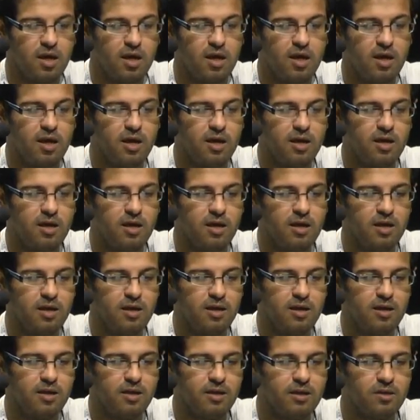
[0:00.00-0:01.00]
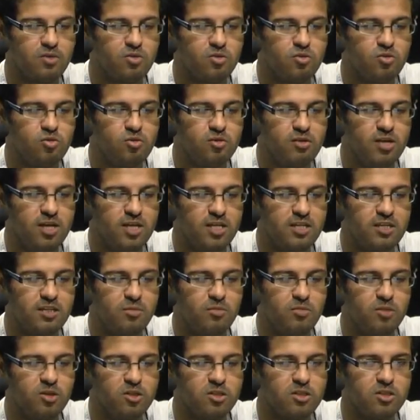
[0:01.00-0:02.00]
uh, to do that,
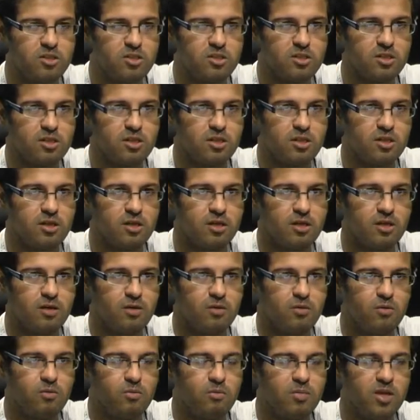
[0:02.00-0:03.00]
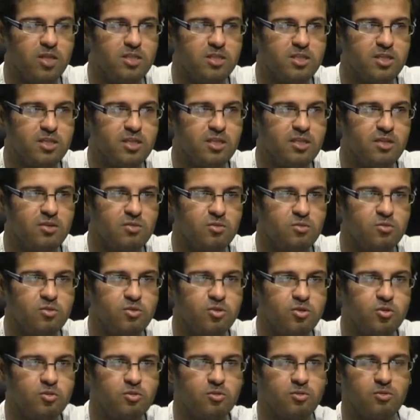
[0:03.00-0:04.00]
but uh, but it
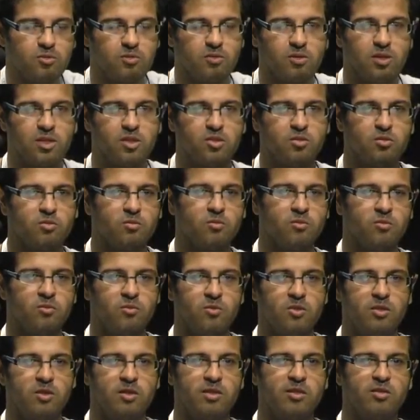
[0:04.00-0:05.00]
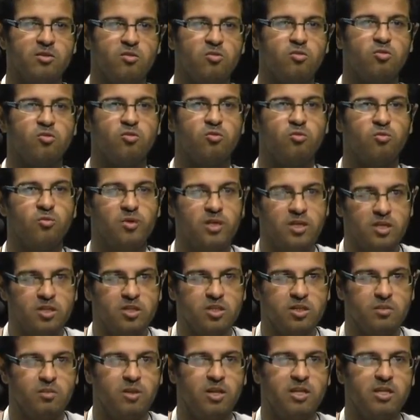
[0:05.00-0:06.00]
also it's it's also
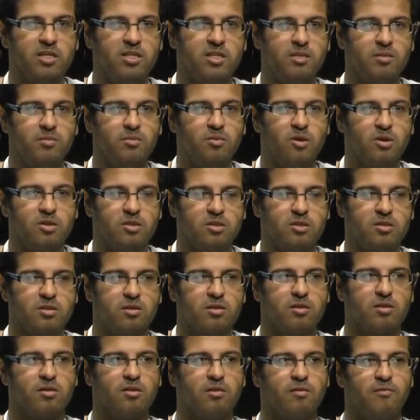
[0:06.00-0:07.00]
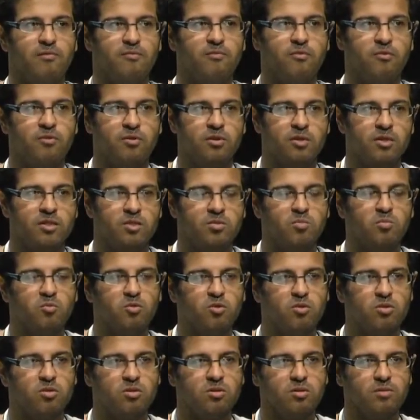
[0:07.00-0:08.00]
reusability, but for it's
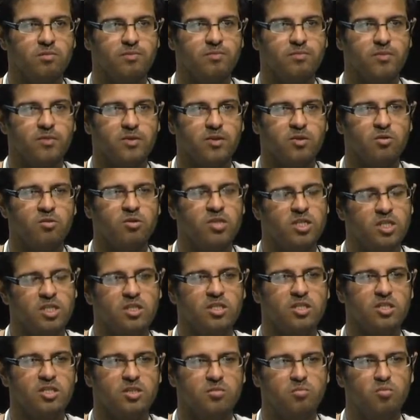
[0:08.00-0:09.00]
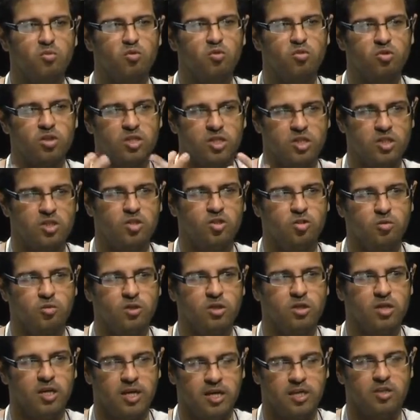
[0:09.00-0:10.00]
more continuously more geared toward
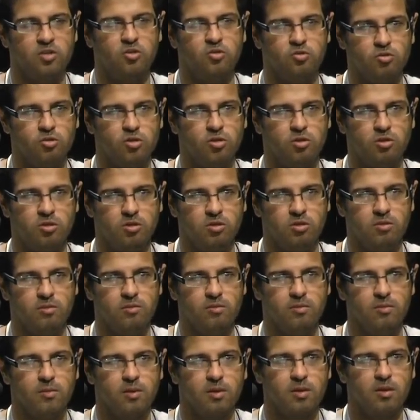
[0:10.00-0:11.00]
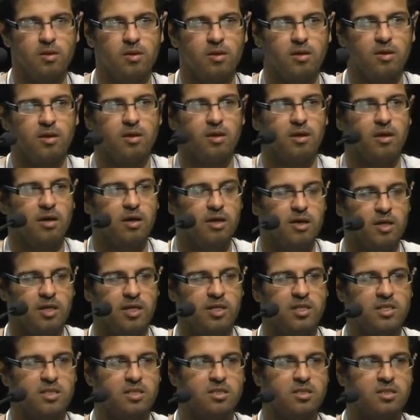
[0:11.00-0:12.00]
end user.
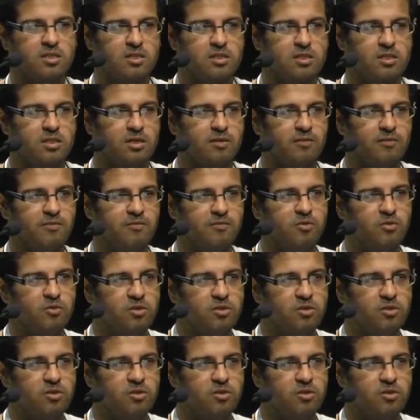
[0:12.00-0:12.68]
It's for